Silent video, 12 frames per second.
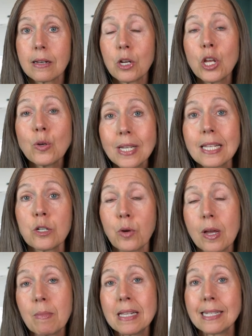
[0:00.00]
using
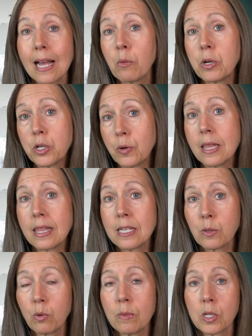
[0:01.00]
treatments that would treat
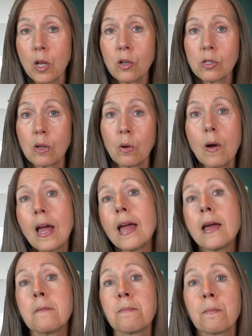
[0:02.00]
these worms also.
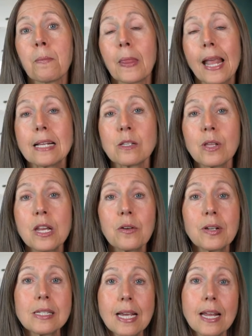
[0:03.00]
And so then you
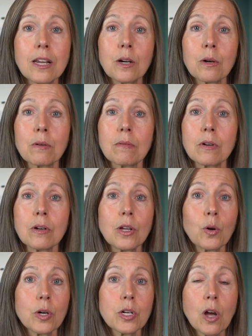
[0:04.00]
can say to
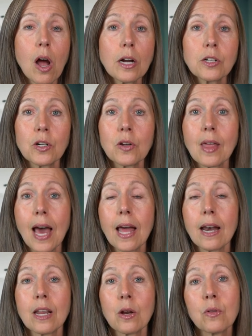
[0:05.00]
your doctor
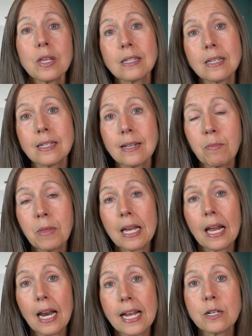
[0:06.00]
that, you know, this is something
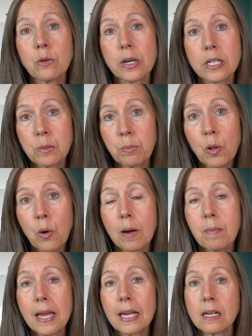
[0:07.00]
I'd like to
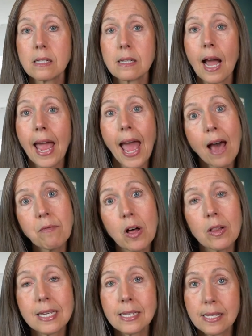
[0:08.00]
explore because I have
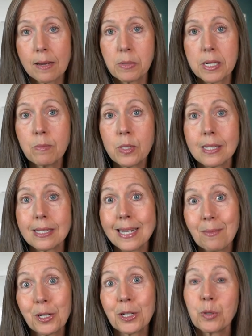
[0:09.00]
all these symptoms
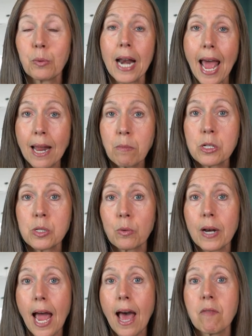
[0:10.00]
similar to what animals
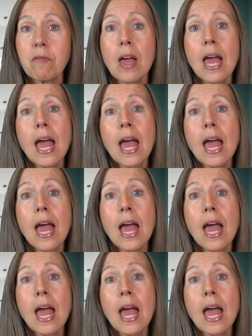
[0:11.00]
would have.